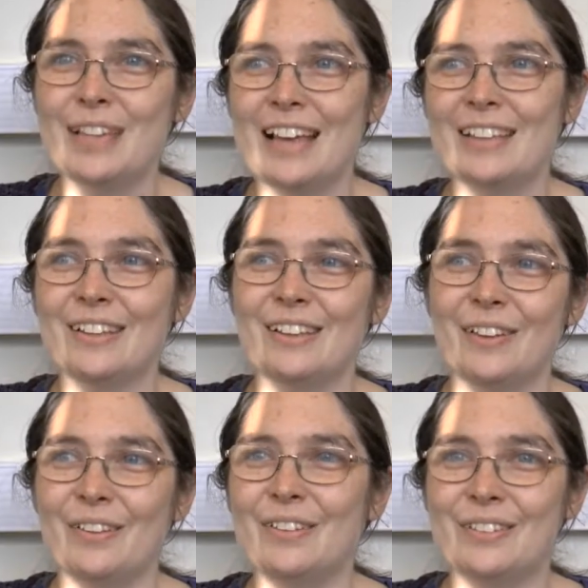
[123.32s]

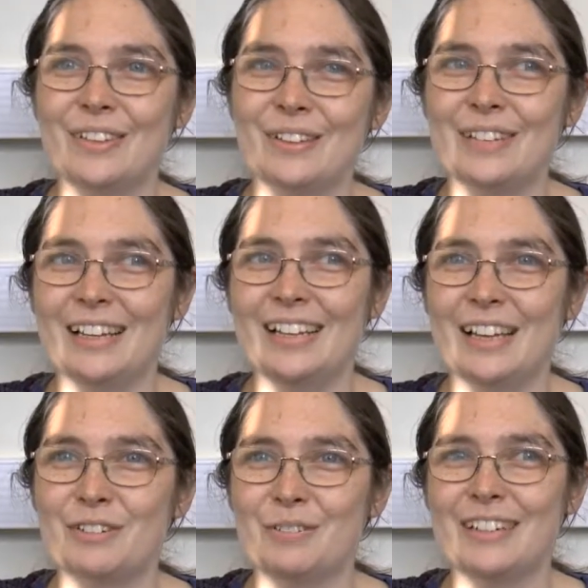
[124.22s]
little
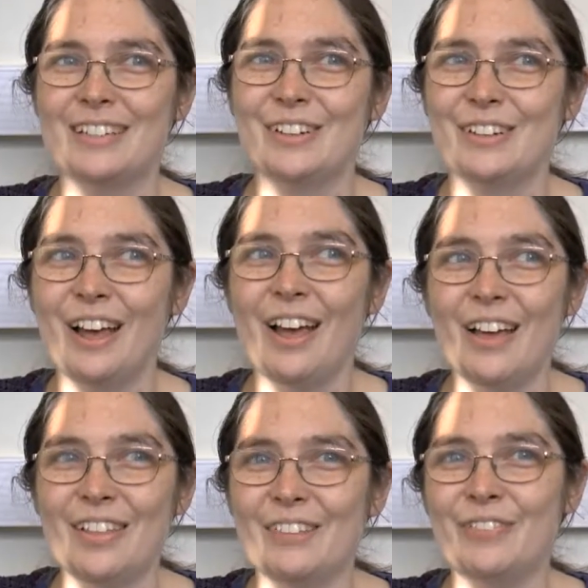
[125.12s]
extra bits,
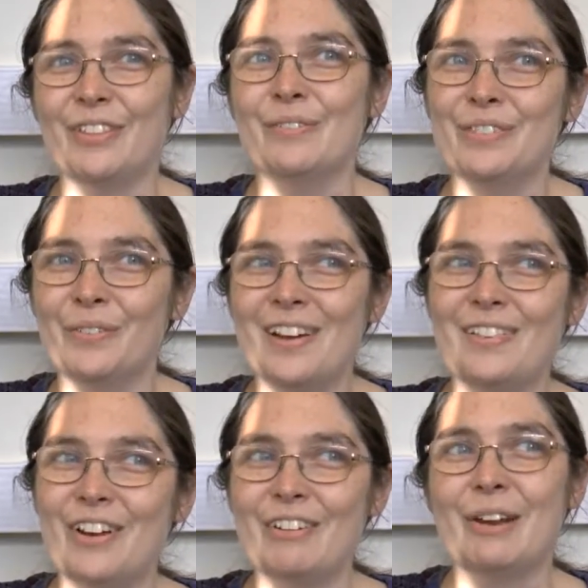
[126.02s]
for them to
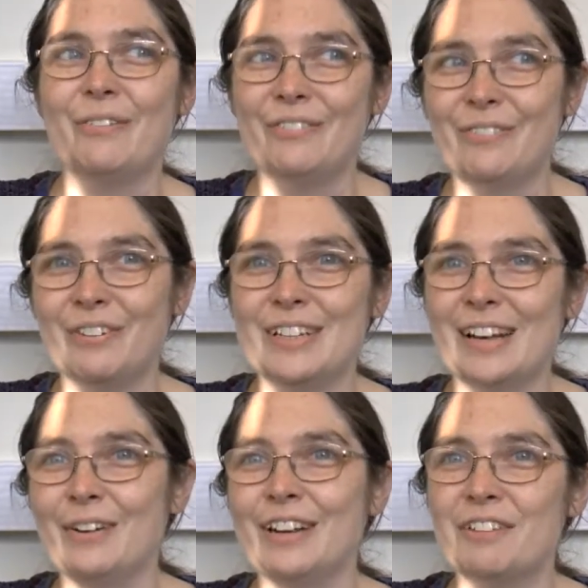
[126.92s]
very, very
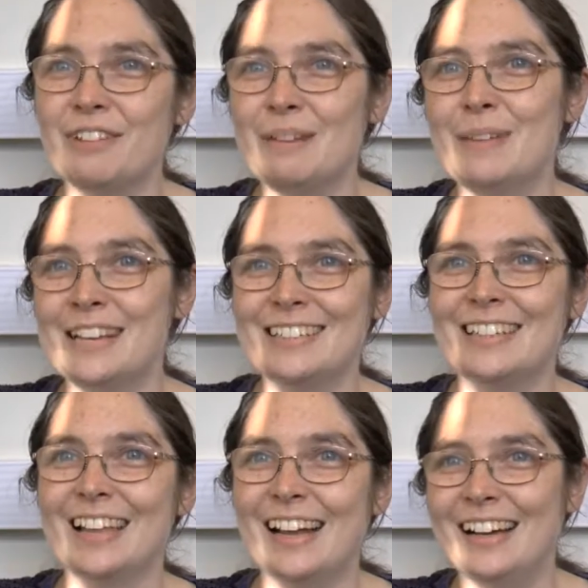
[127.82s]
slowly creep
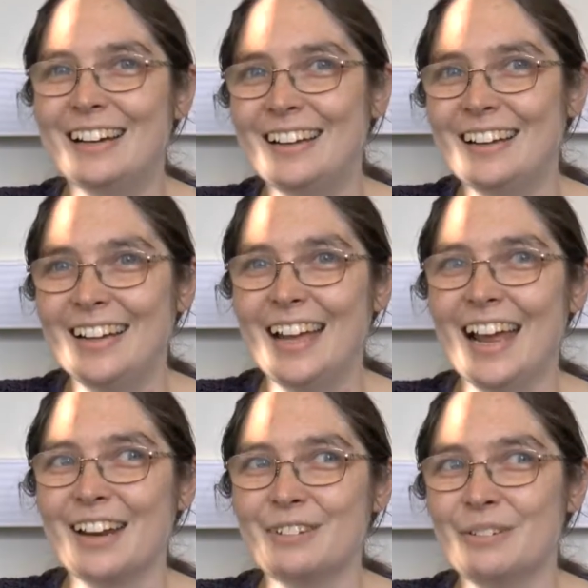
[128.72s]
into that
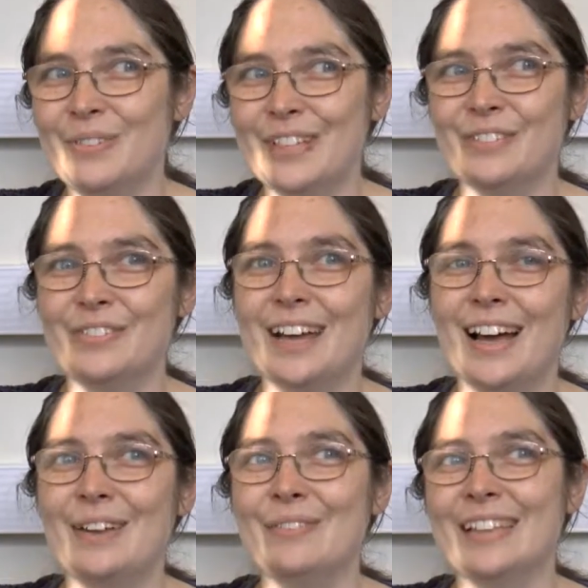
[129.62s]
extra bit of
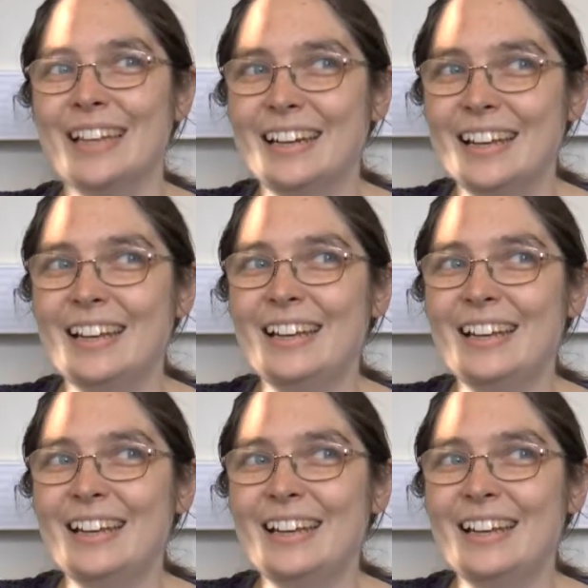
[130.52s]
time, and then